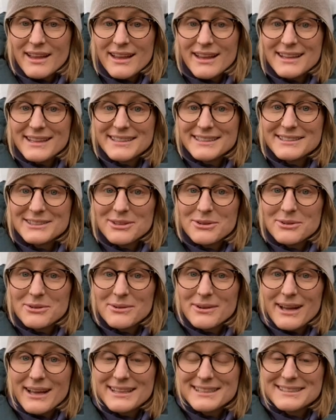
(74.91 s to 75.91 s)

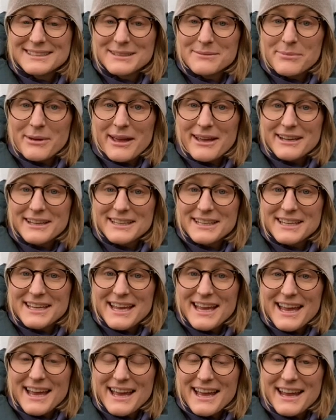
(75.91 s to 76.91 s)
So sit back
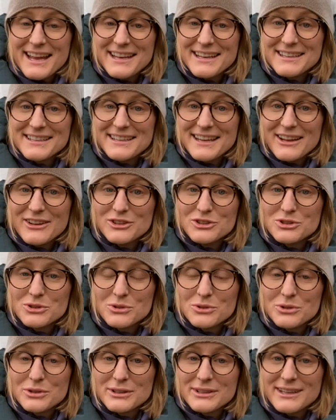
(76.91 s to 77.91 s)
and
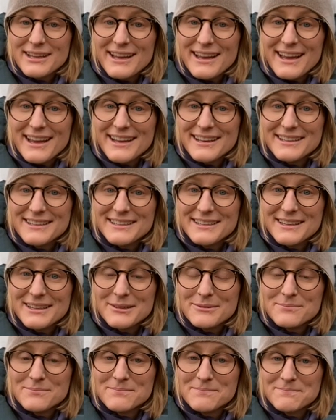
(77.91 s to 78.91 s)
enjoy, and
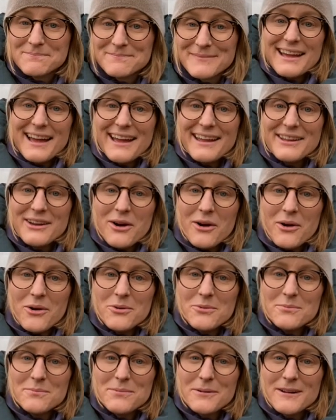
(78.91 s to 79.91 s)
I
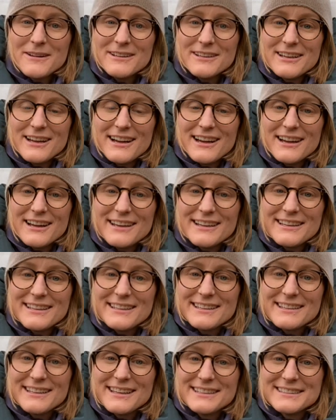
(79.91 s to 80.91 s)
hope I
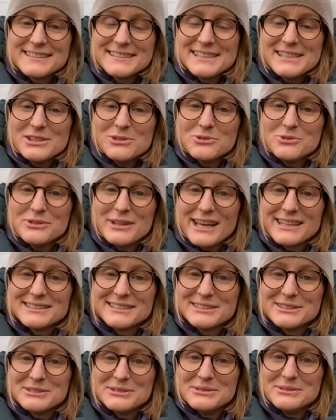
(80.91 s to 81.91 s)
can see you again
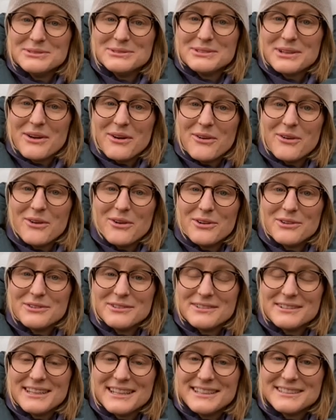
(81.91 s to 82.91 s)
soon
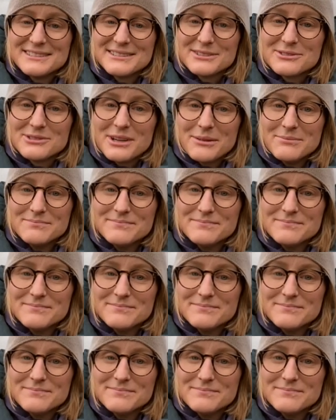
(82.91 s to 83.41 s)
on Instagram.